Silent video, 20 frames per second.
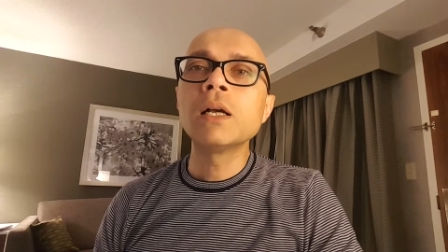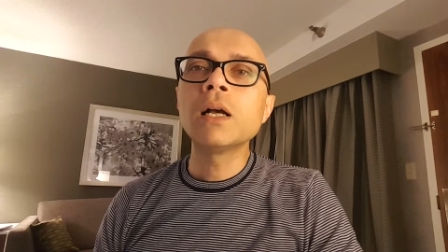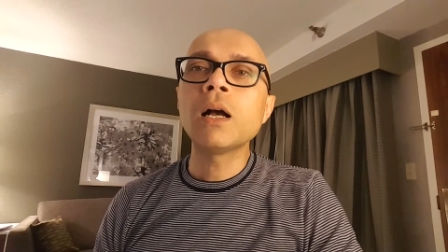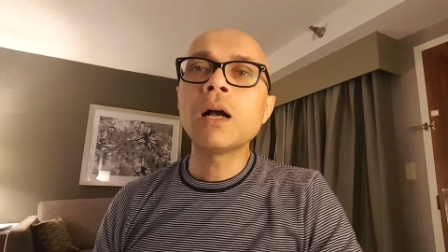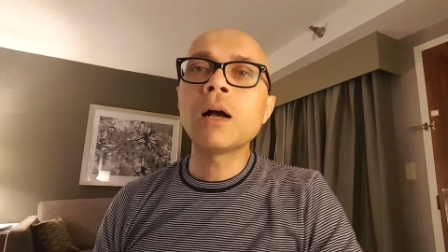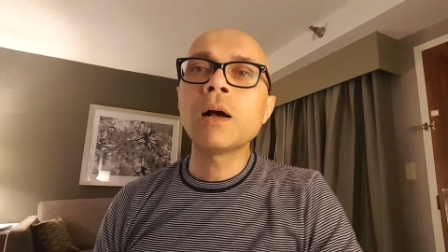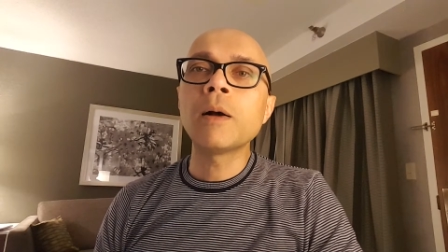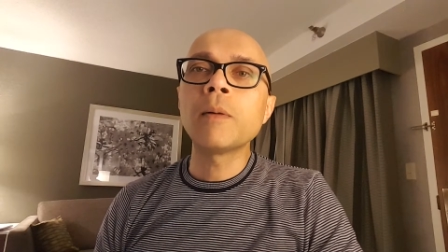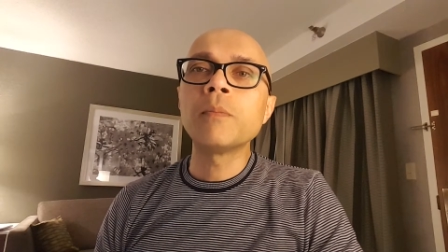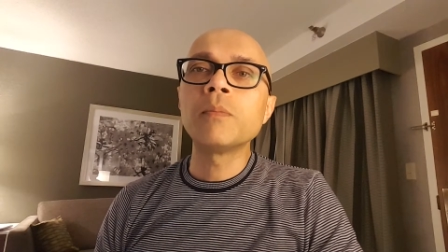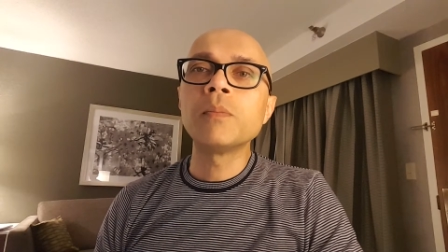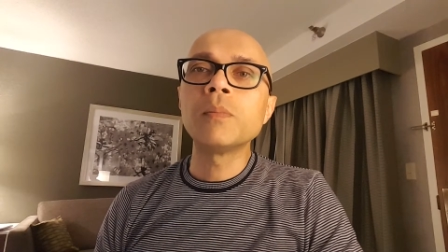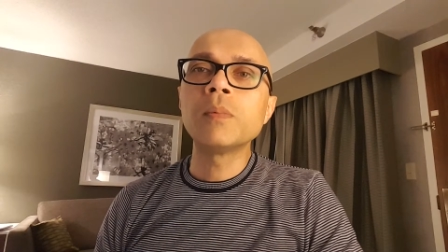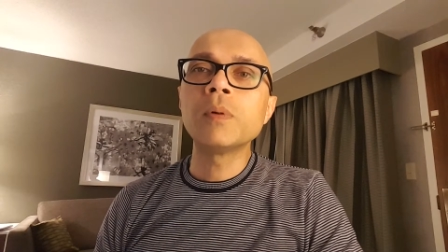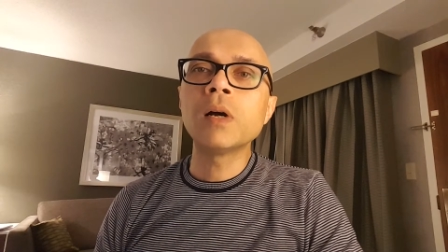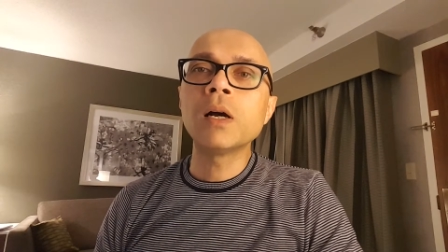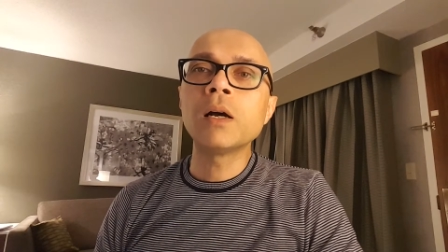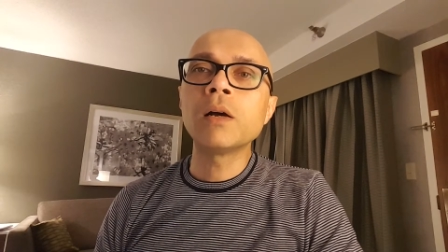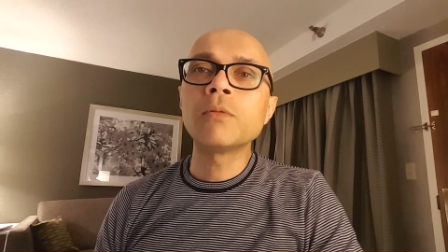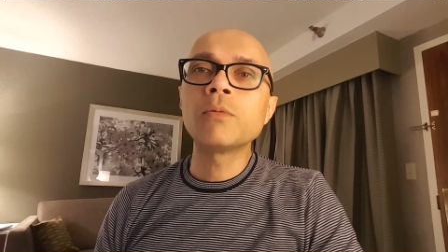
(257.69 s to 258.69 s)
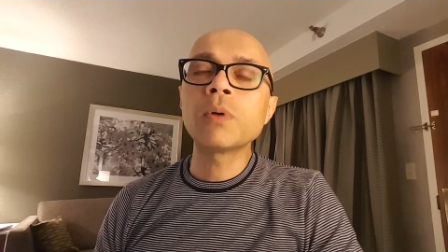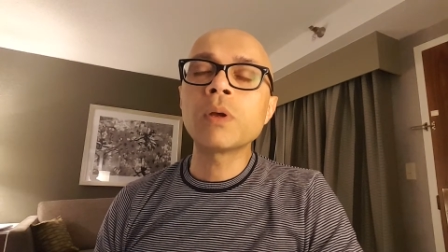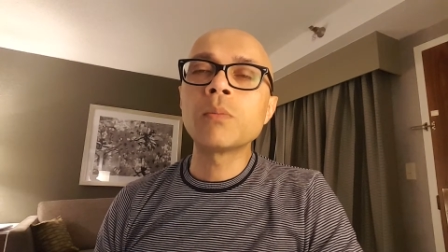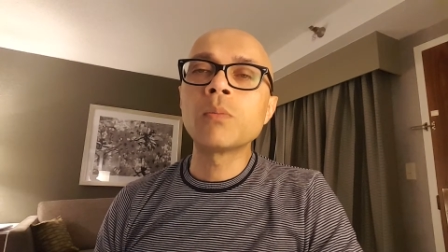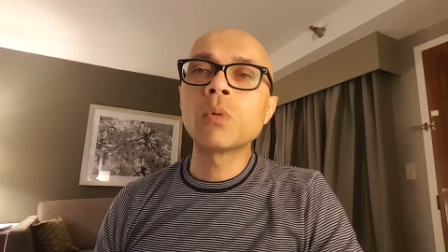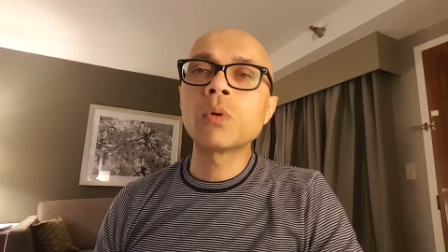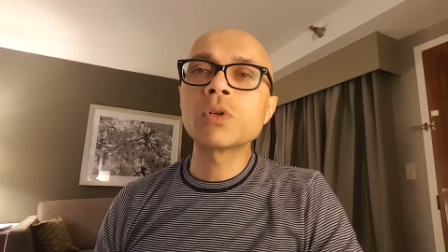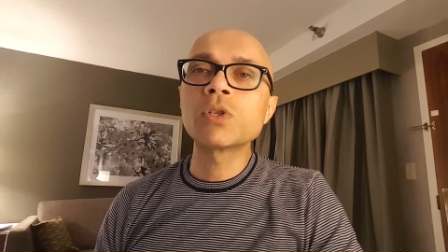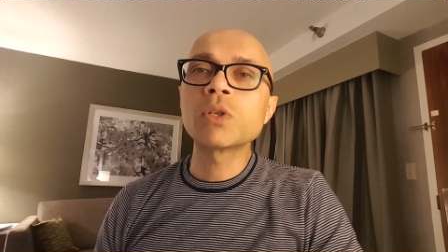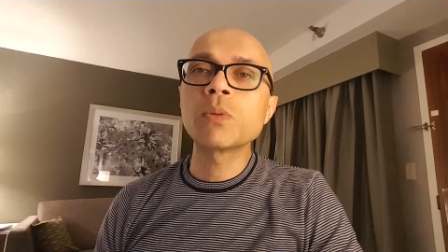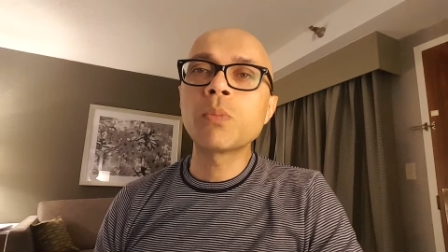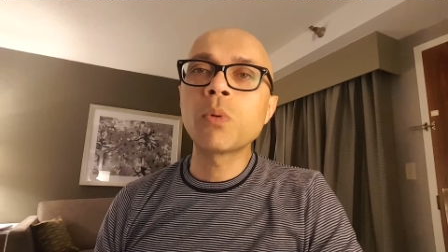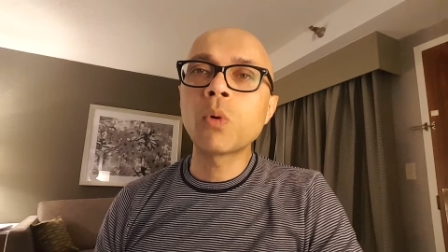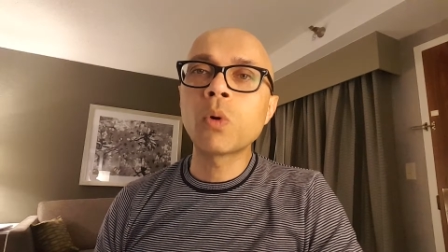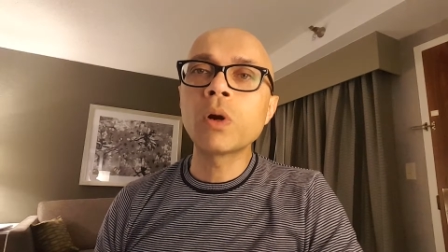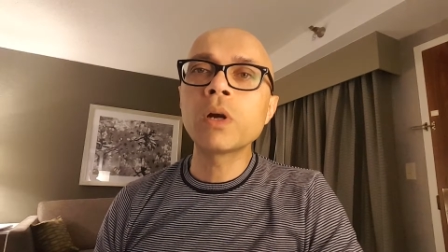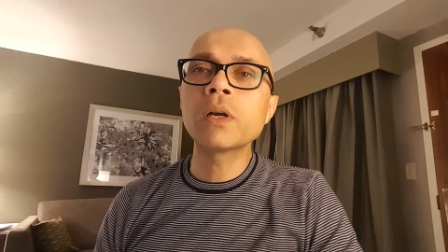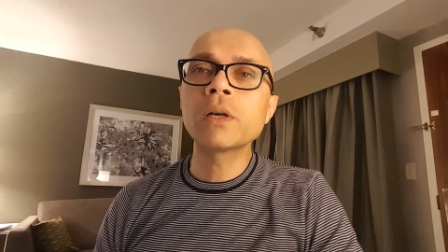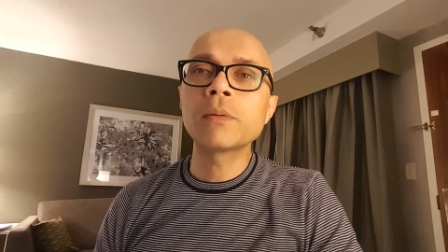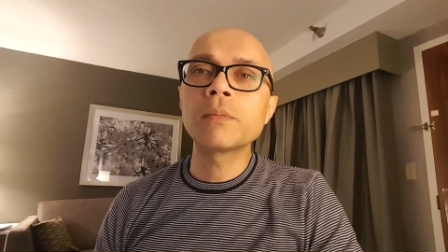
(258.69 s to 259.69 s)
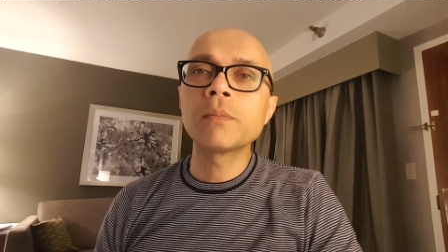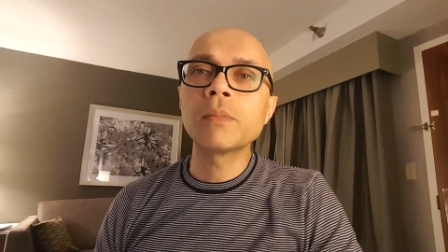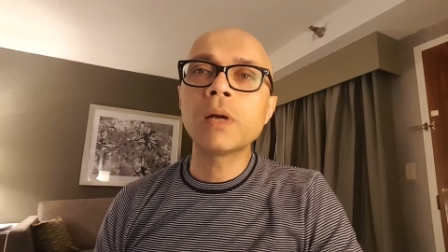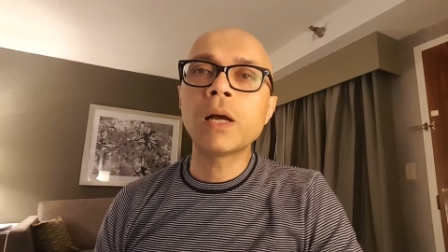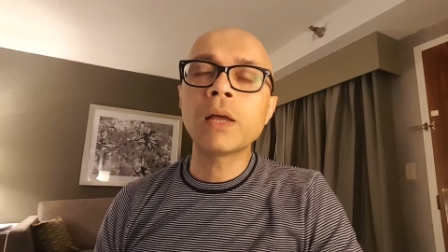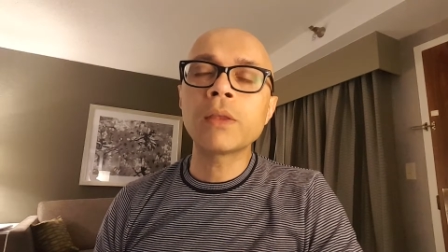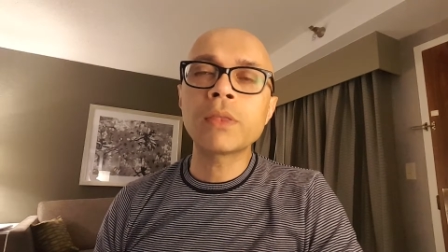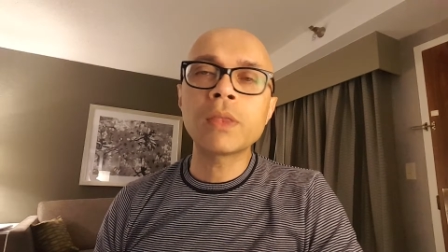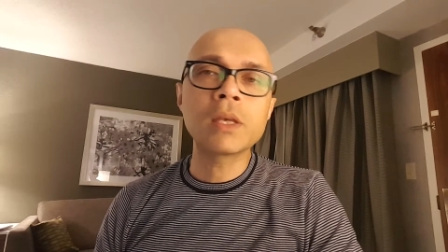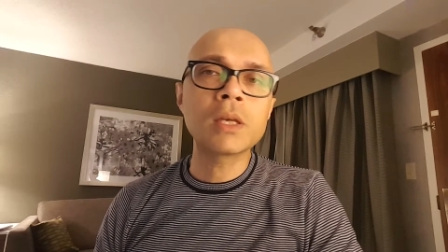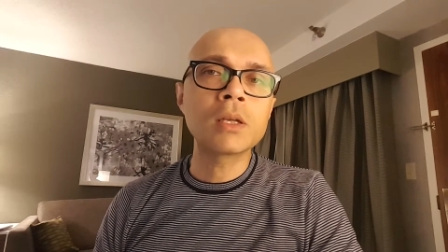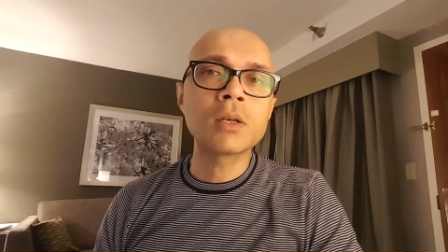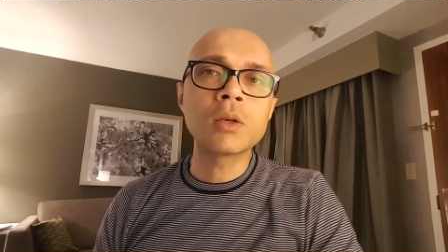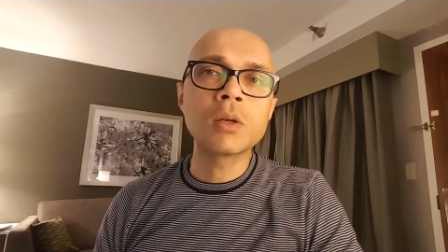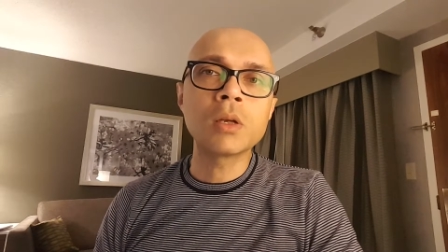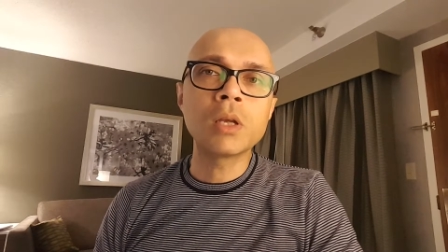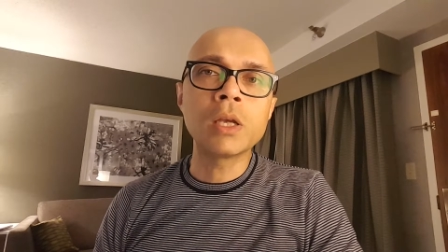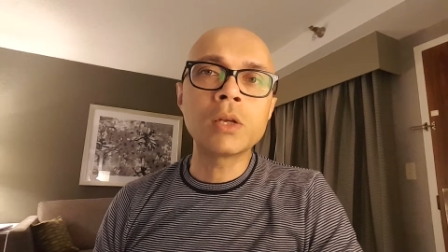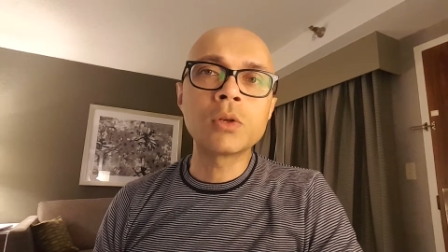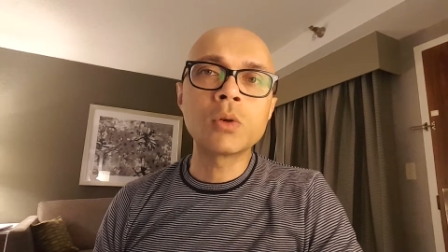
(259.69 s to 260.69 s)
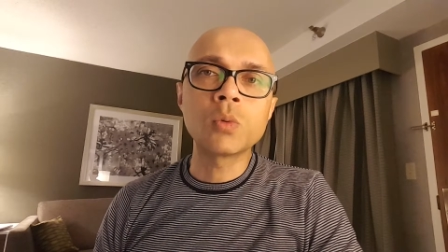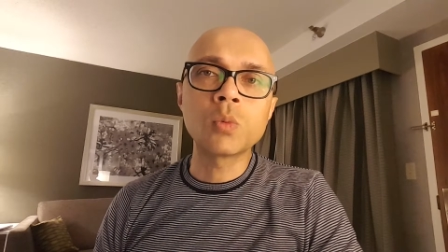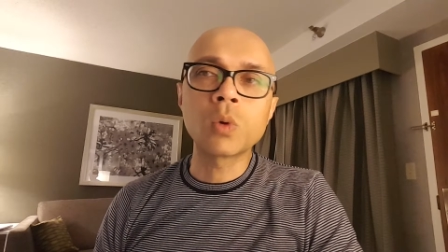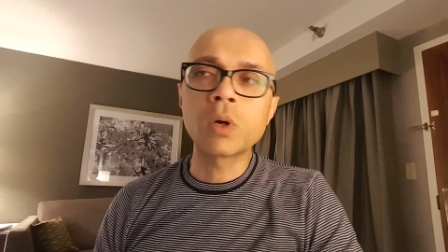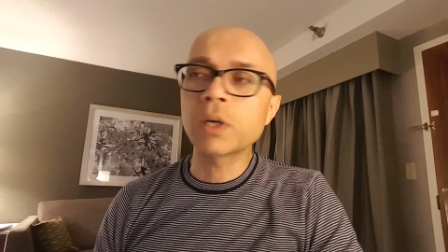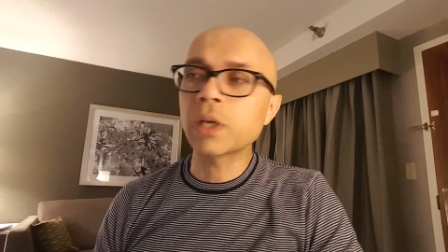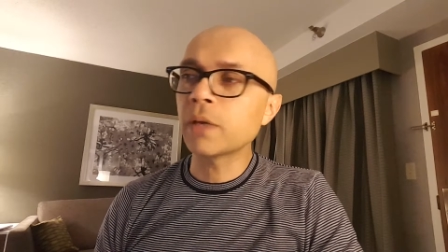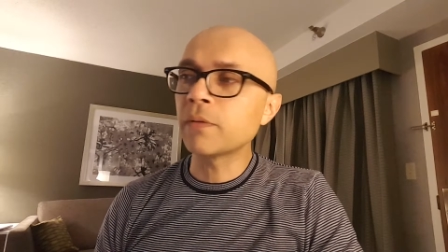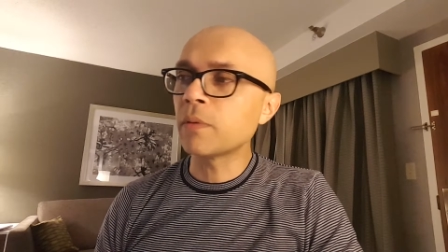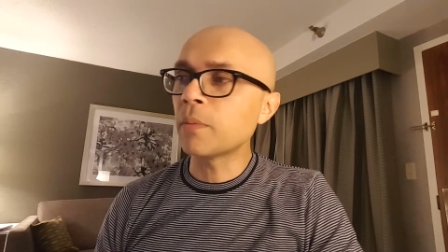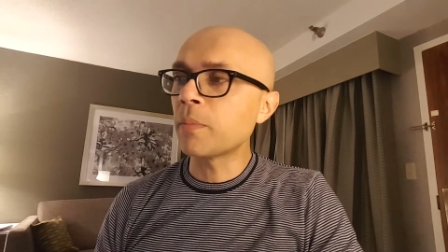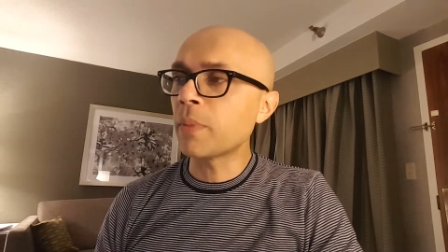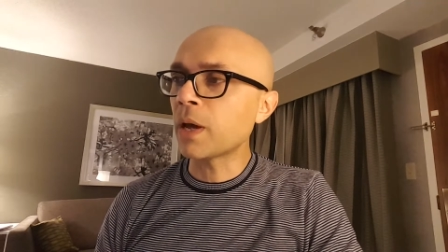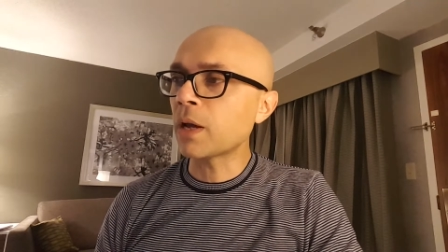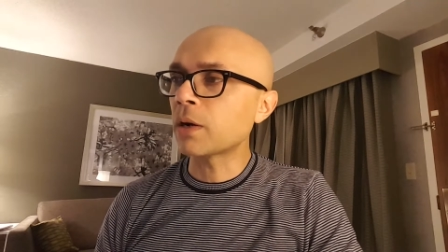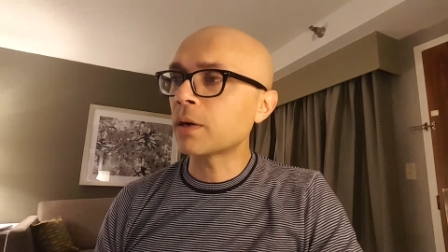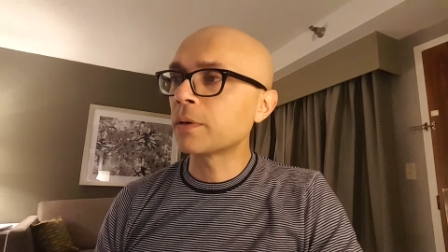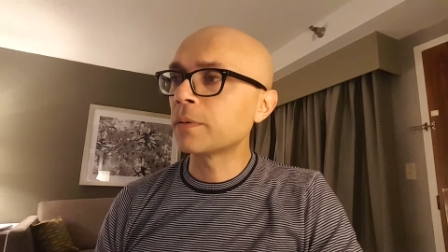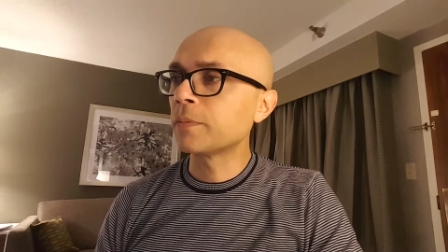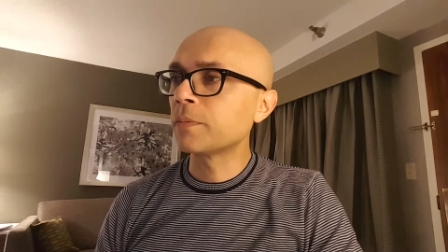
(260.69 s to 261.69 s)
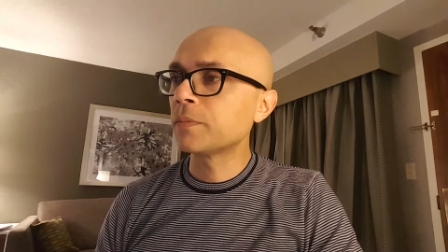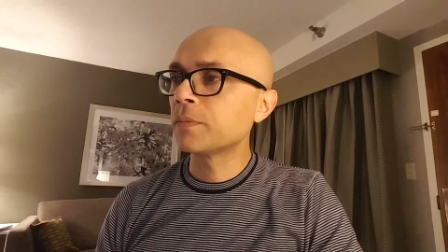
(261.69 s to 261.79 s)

If we had more support, I think it could work even better.